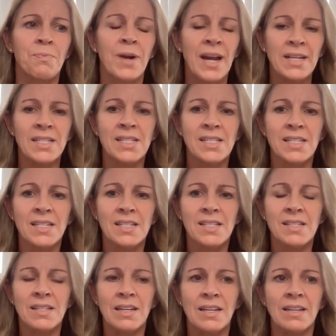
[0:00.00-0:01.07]

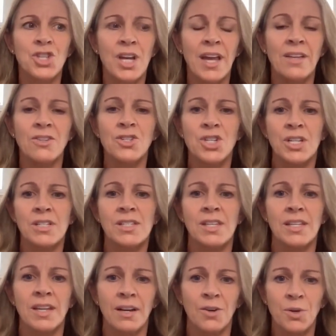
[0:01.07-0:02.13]
practices, the challenge is the
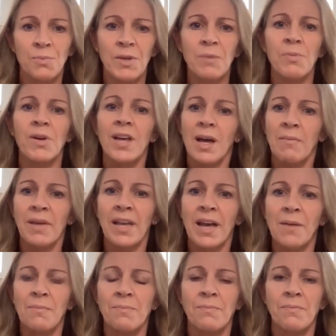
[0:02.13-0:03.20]
younger people coming up